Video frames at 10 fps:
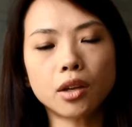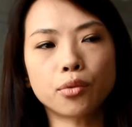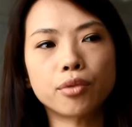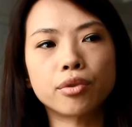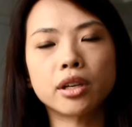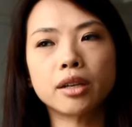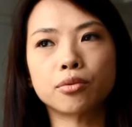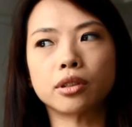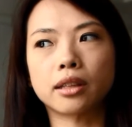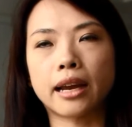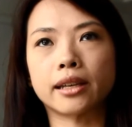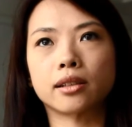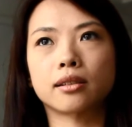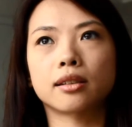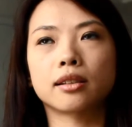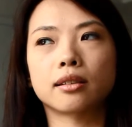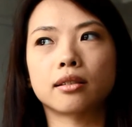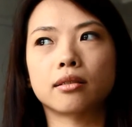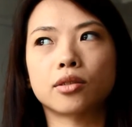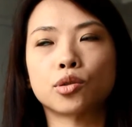we really would like
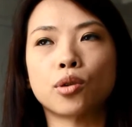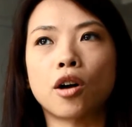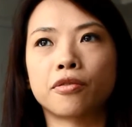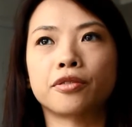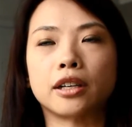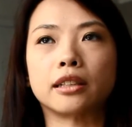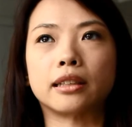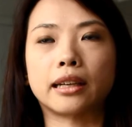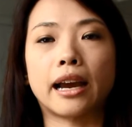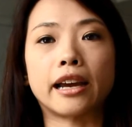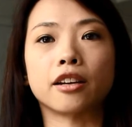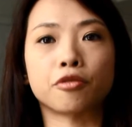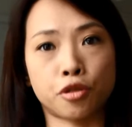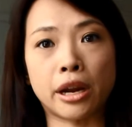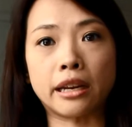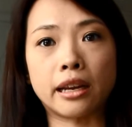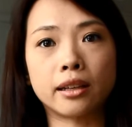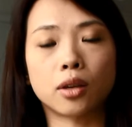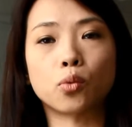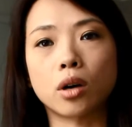to offer the kind of
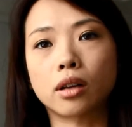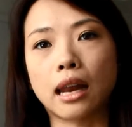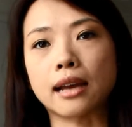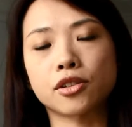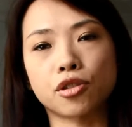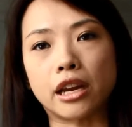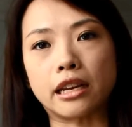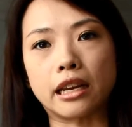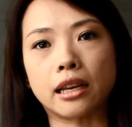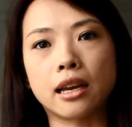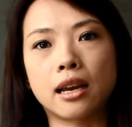training, the world-class training